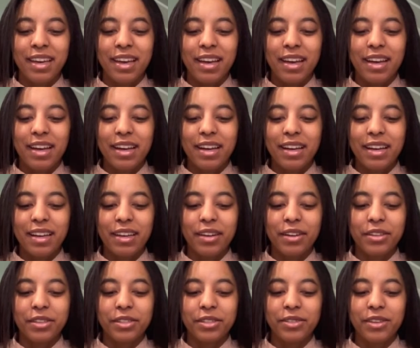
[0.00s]
It
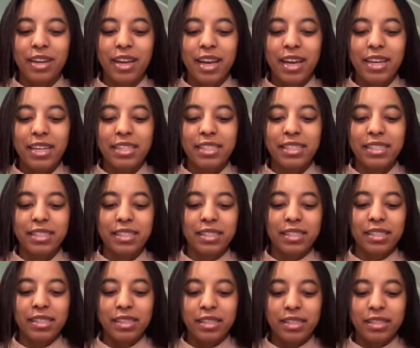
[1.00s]
also has
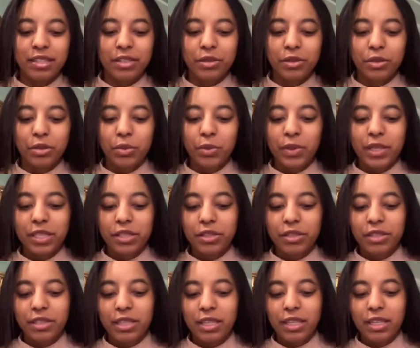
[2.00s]
a little
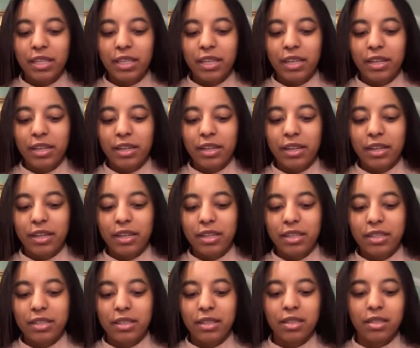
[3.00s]
tweezers in here.
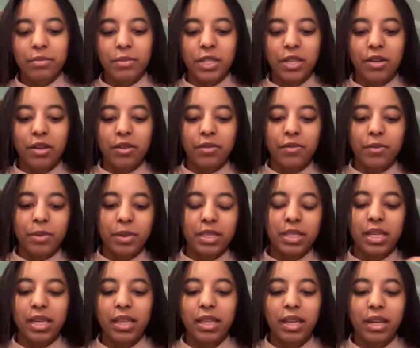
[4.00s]
It's gonna be hard for me to
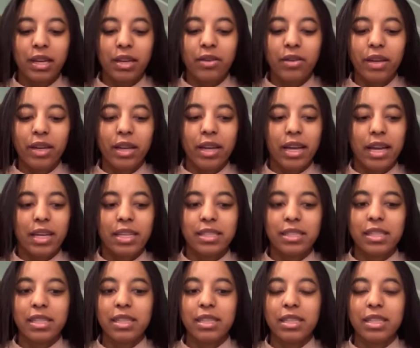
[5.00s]
take that out, and it has
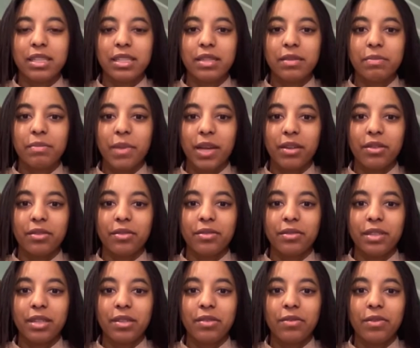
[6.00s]
this metal
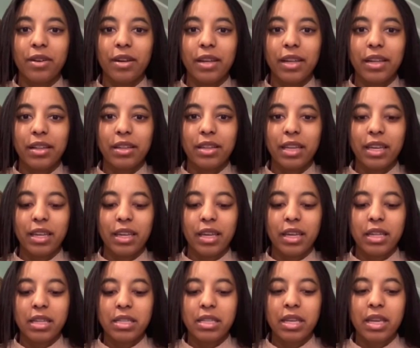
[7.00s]
nail file in
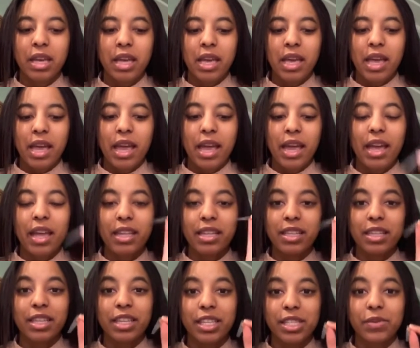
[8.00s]
it, and
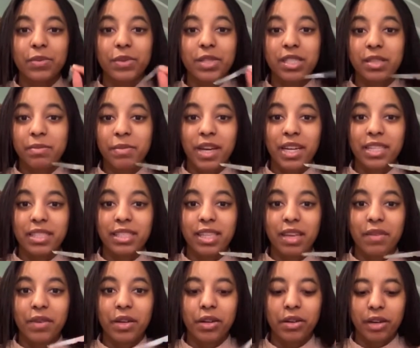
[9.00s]
this was my
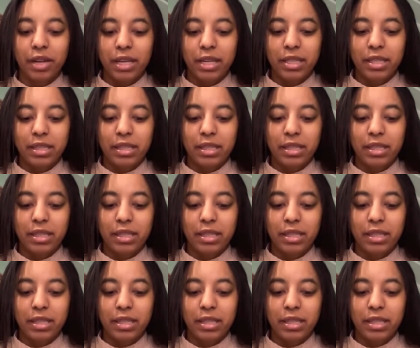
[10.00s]
saving grace.